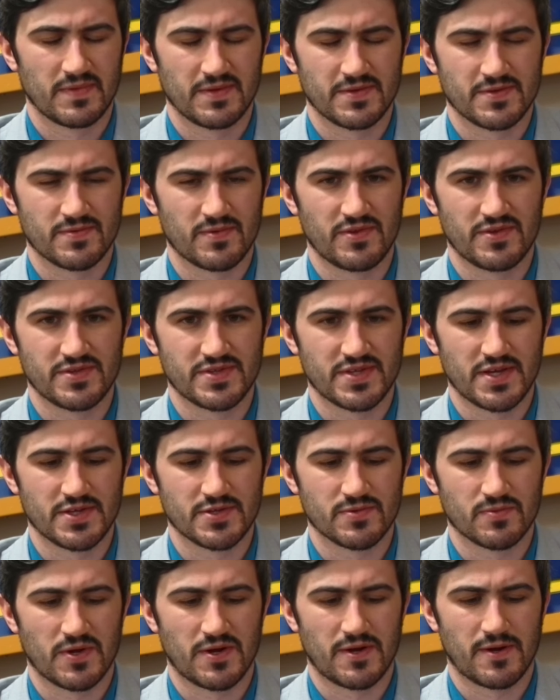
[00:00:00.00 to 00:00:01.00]
It's one of those
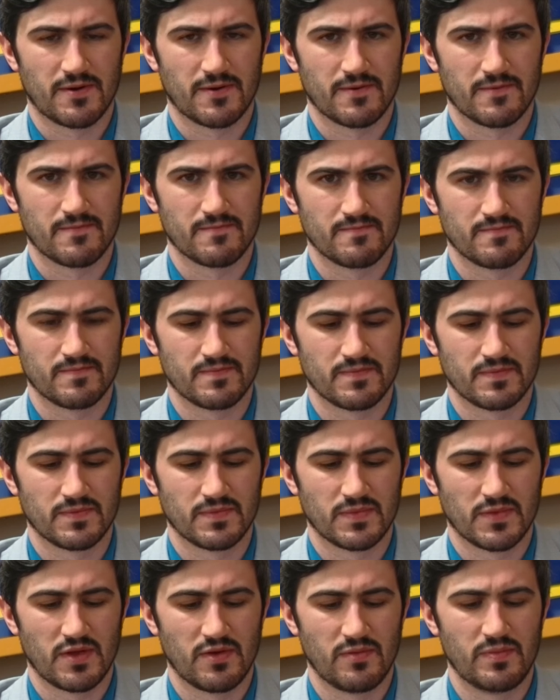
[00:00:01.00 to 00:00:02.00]
things where
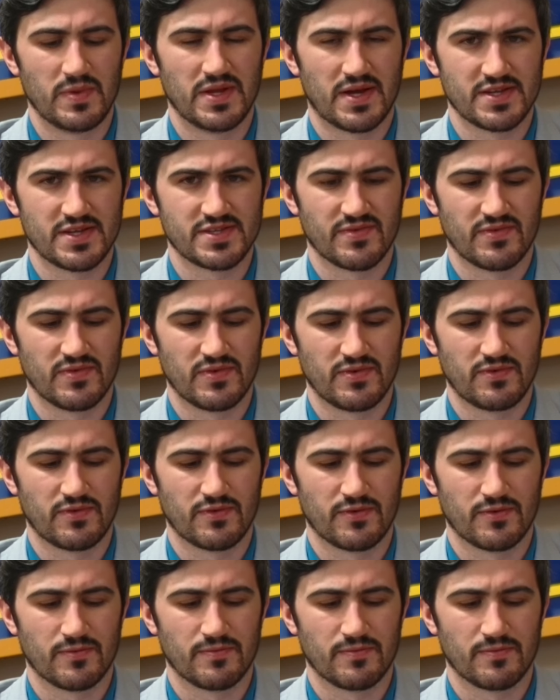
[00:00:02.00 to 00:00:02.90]
it would be nice if